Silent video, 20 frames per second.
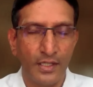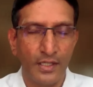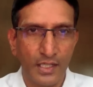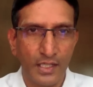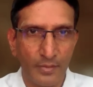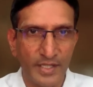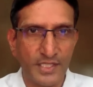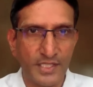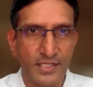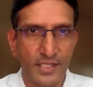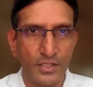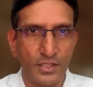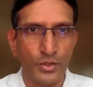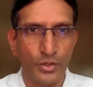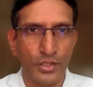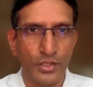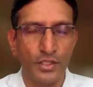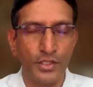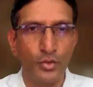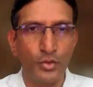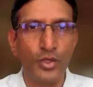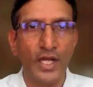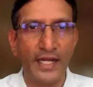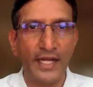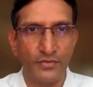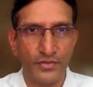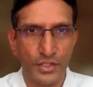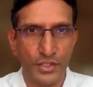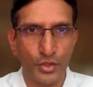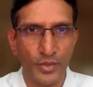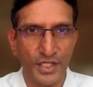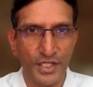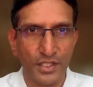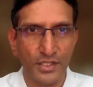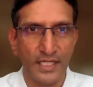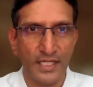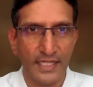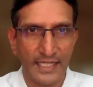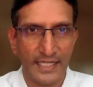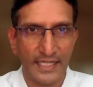commensurate to the new kind of situation
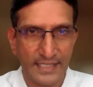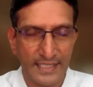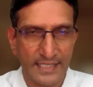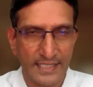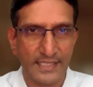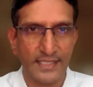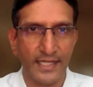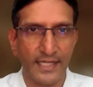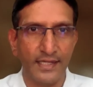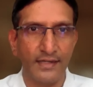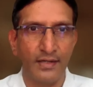that exists there,